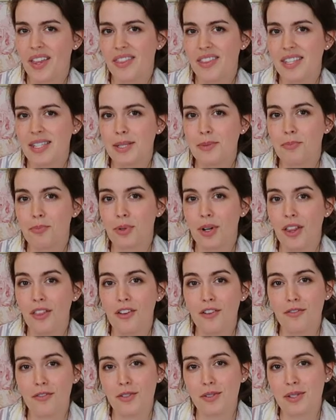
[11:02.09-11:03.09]
in this
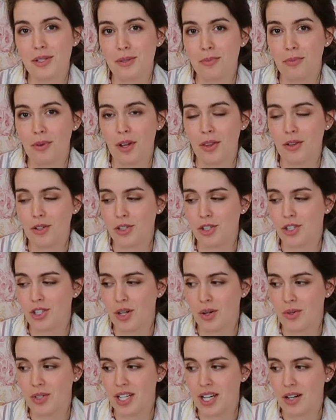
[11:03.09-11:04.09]
brother versus brother
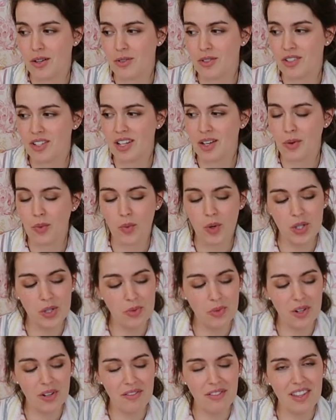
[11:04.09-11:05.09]
showdown,
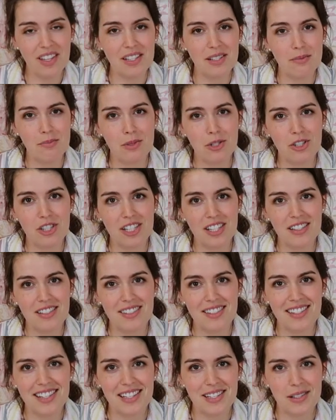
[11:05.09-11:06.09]
which one of these
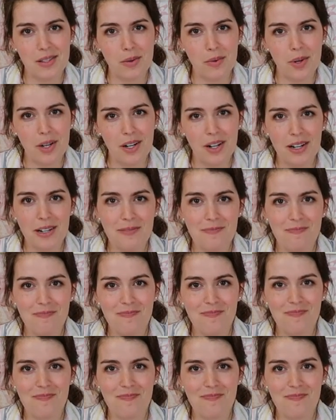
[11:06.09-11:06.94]
machines is the winner?